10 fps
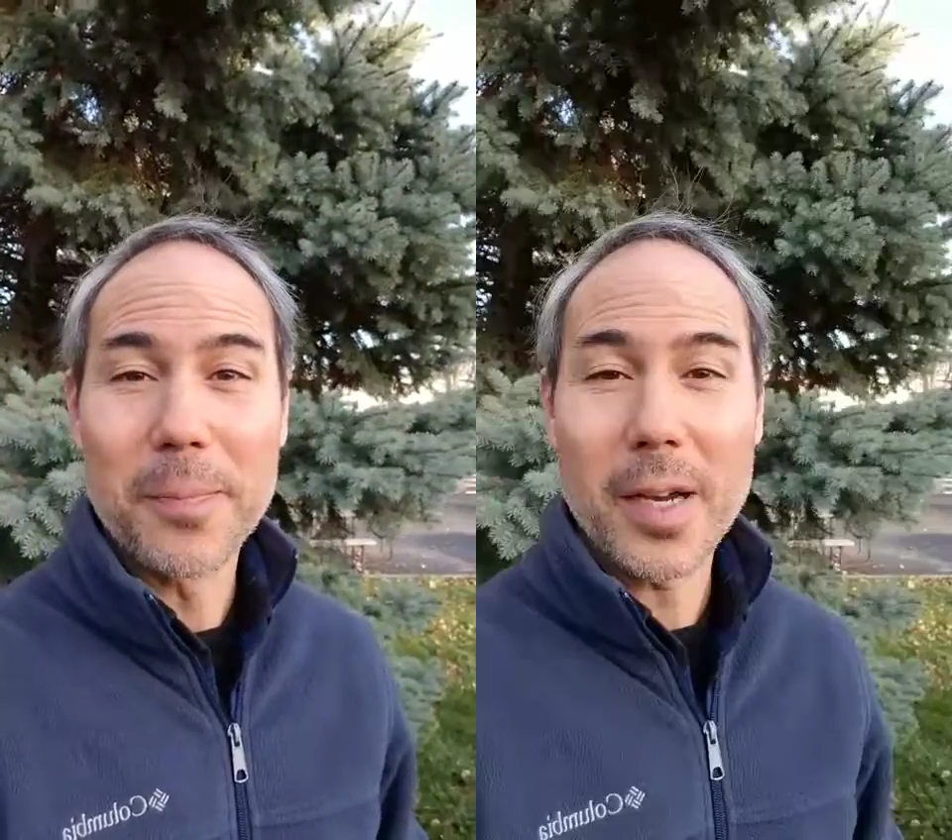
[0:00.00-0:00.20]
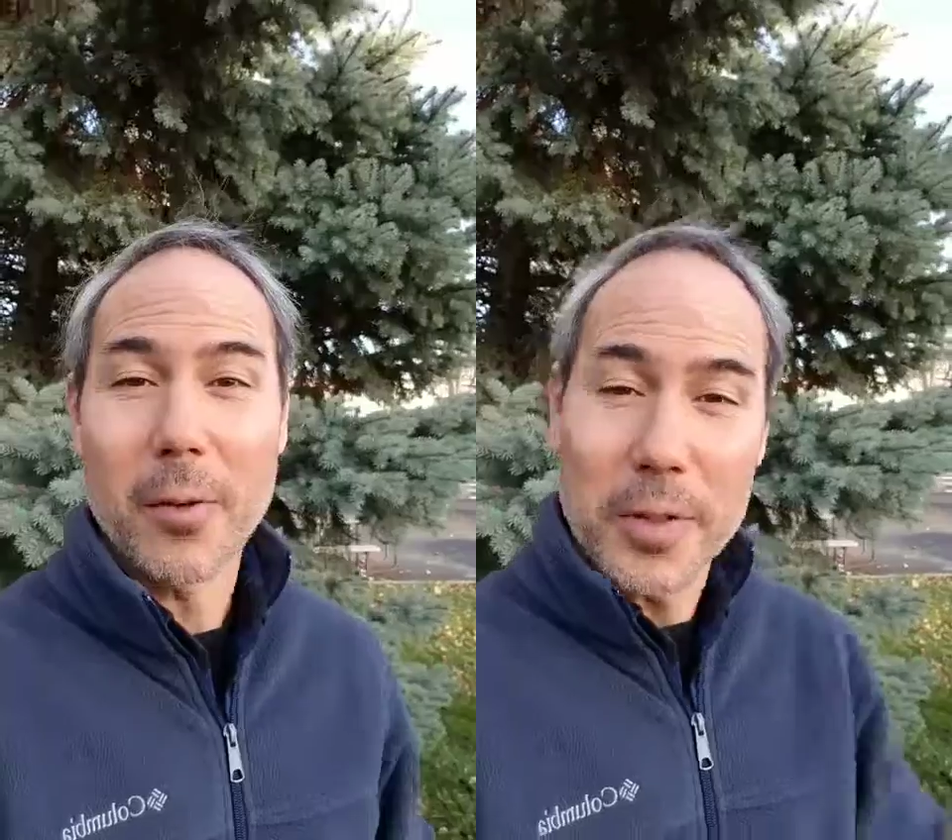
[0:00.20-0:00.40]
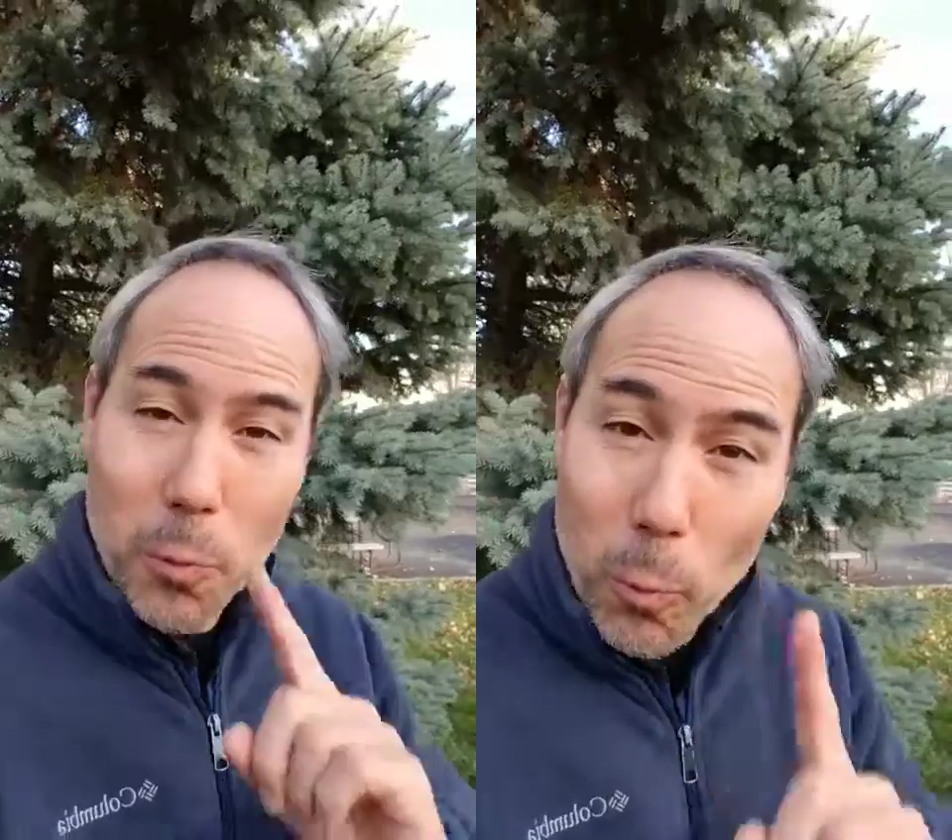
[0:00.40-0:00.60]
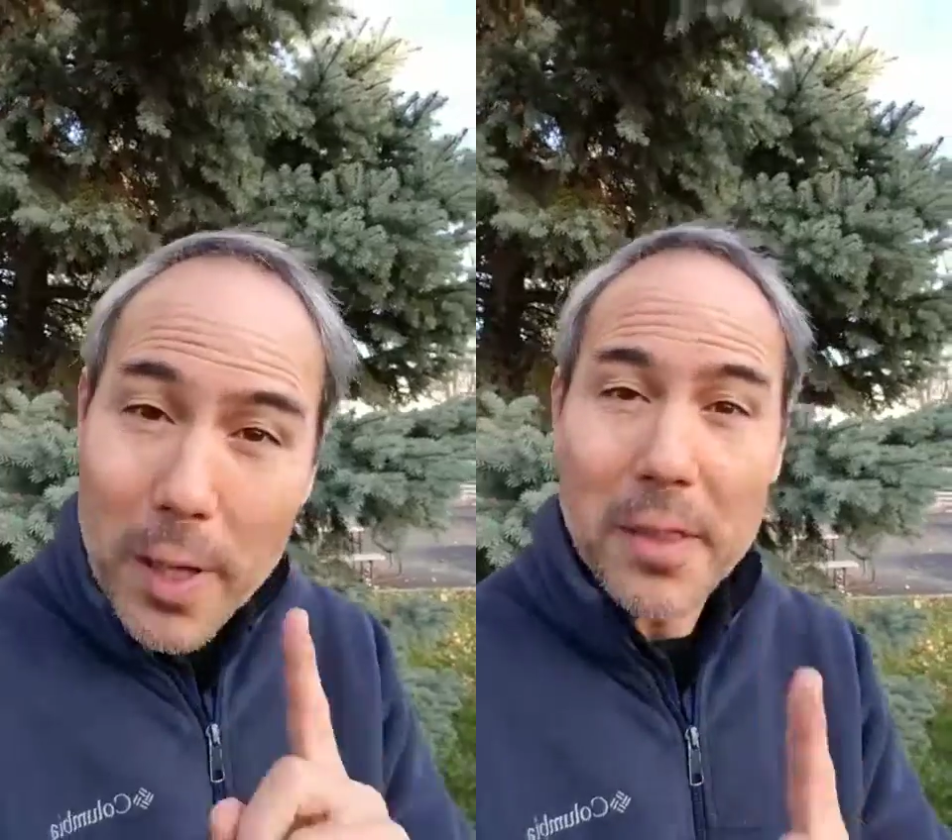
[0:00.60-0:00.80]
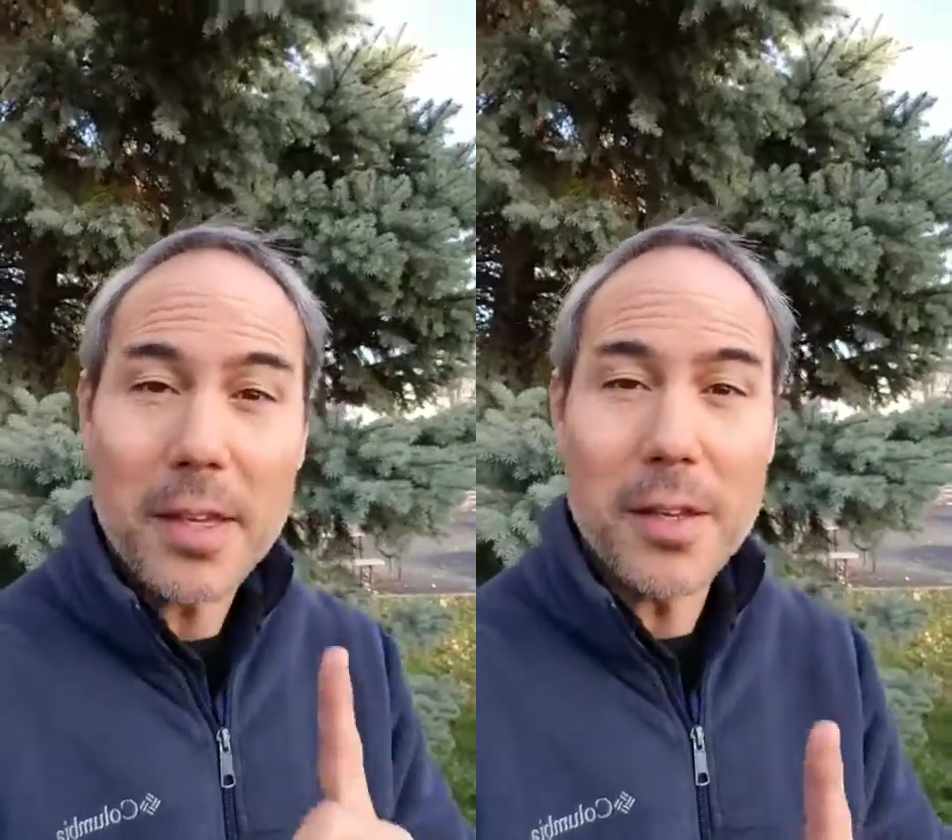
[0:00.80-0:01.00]
Okay, what's
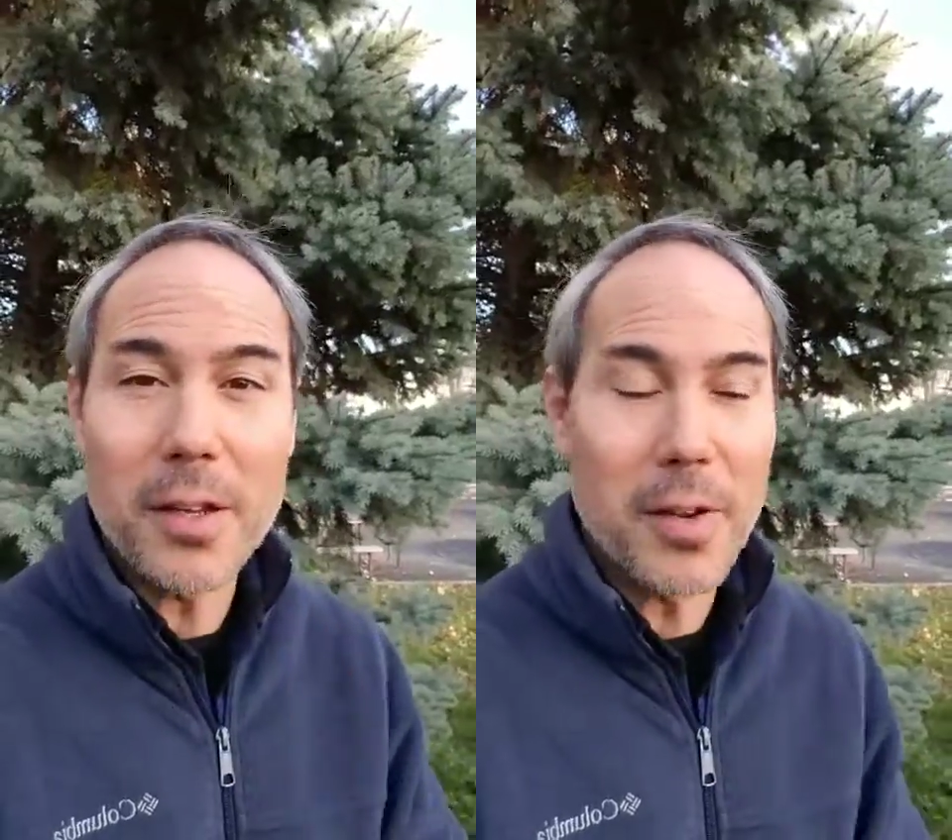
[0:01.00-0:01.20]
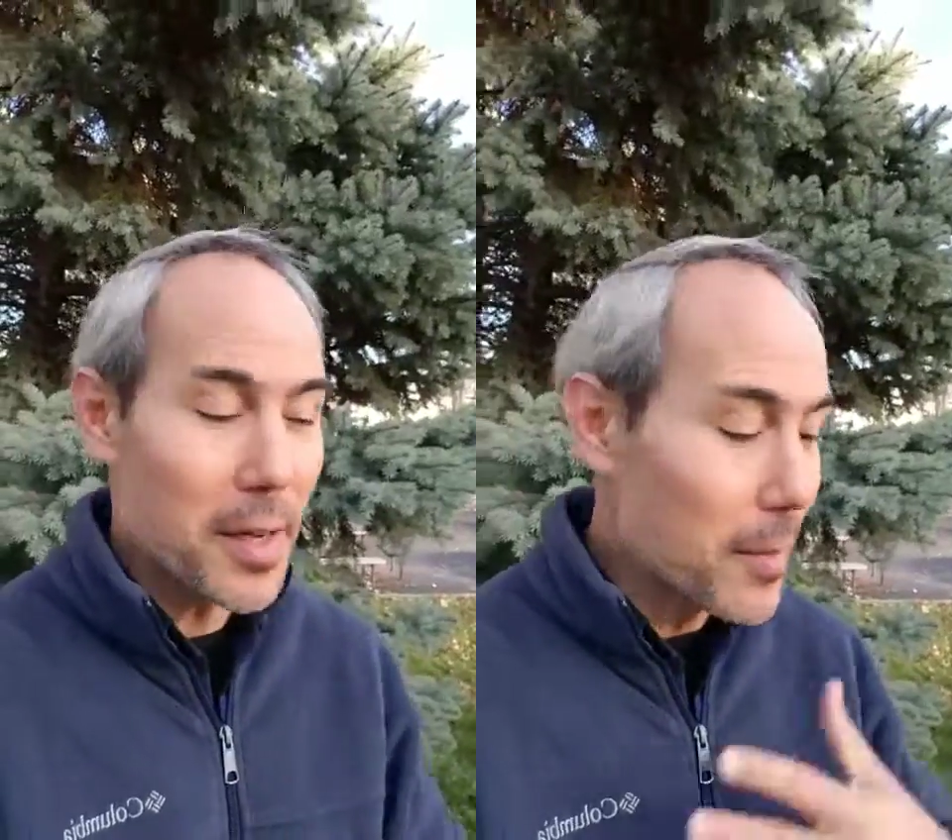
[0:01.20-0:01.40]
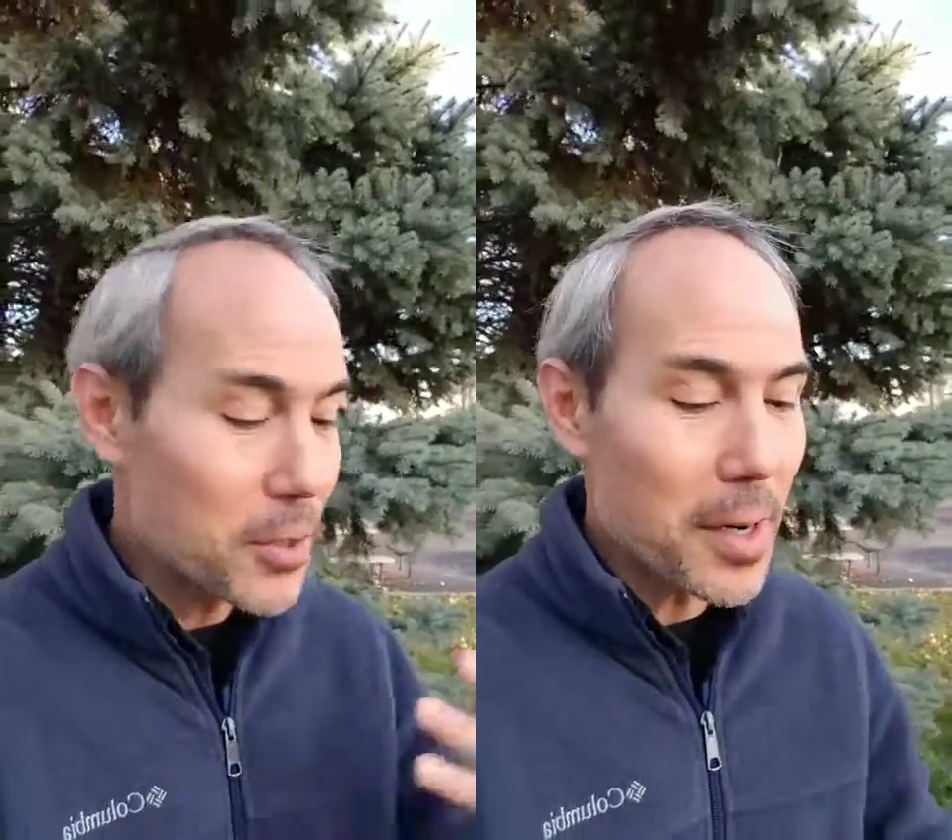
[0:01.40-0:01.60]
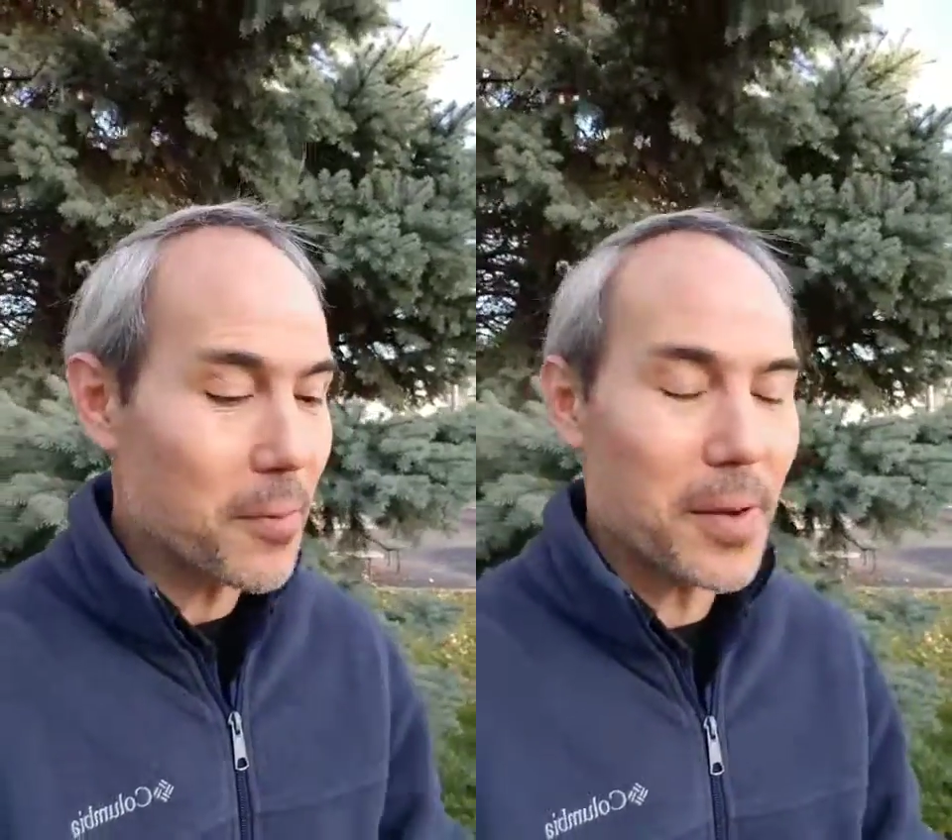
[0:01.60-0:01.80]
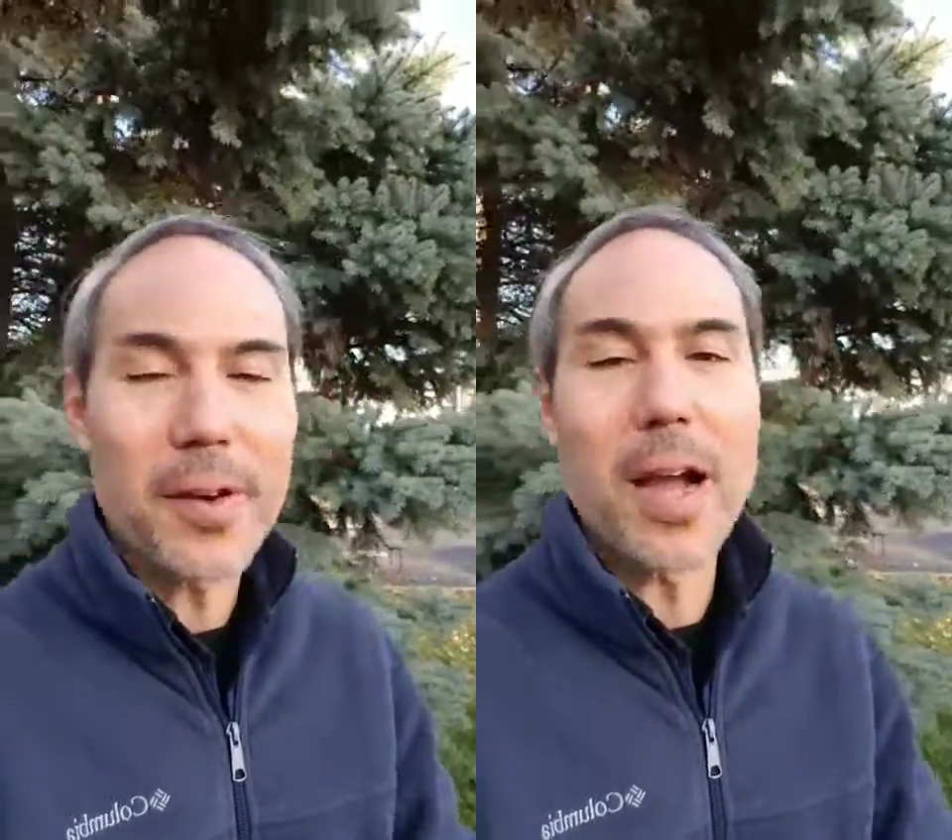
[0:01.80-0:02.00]
one thing you could do? I didn't even try
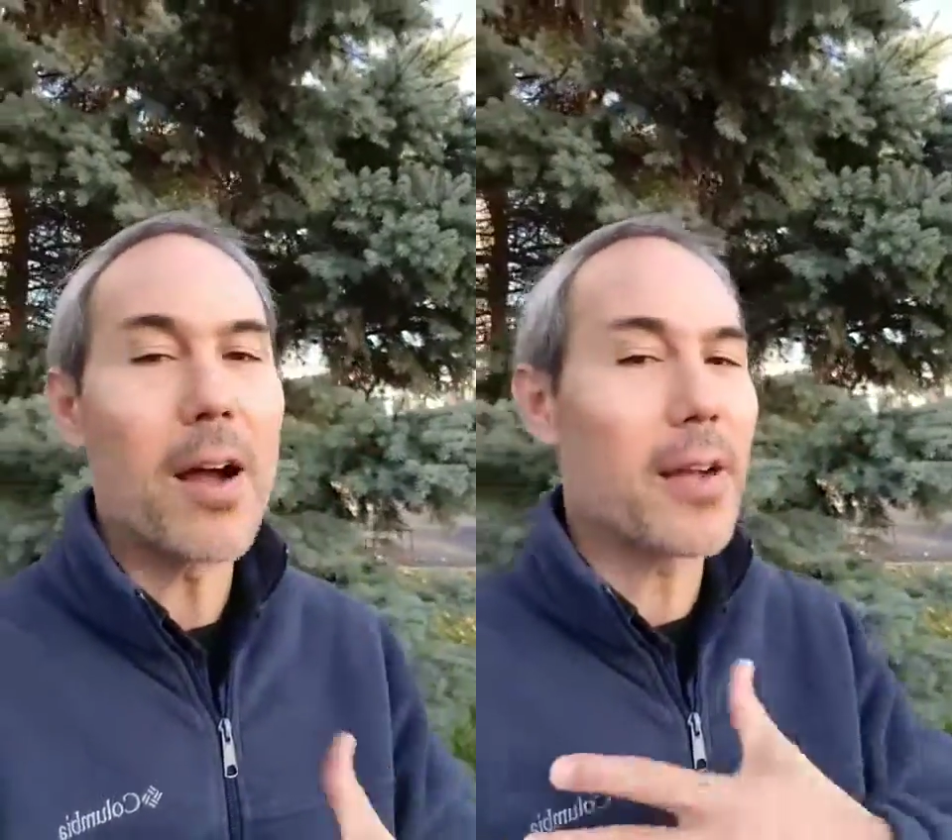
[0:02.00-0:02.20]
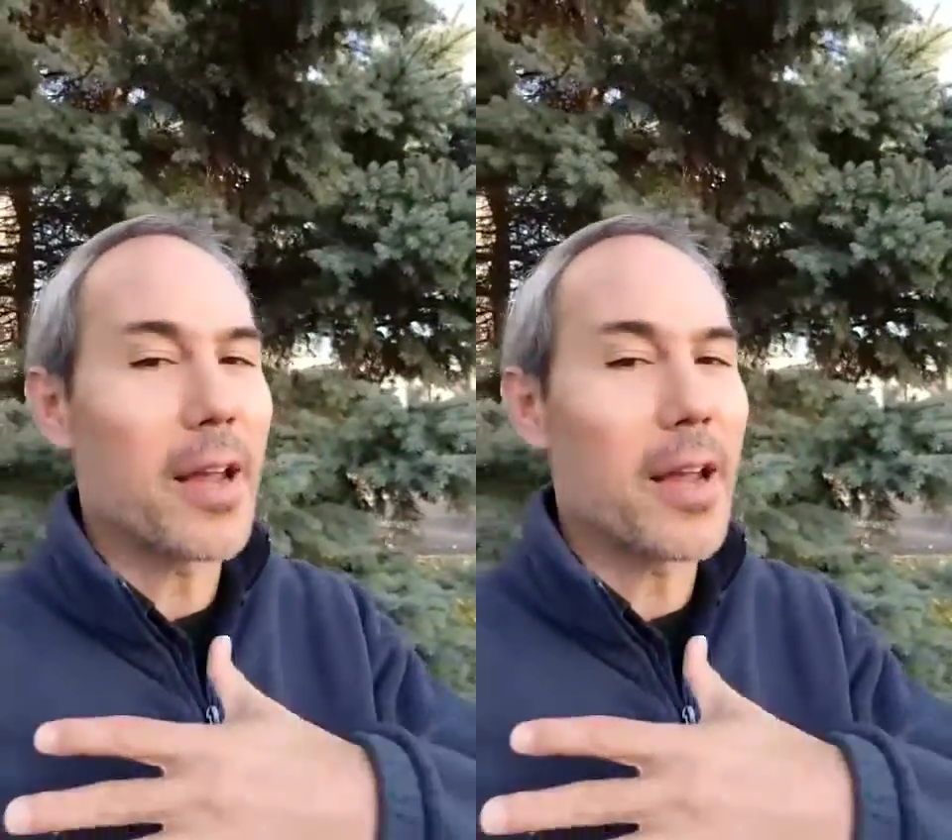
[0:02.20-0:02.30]
to figure out how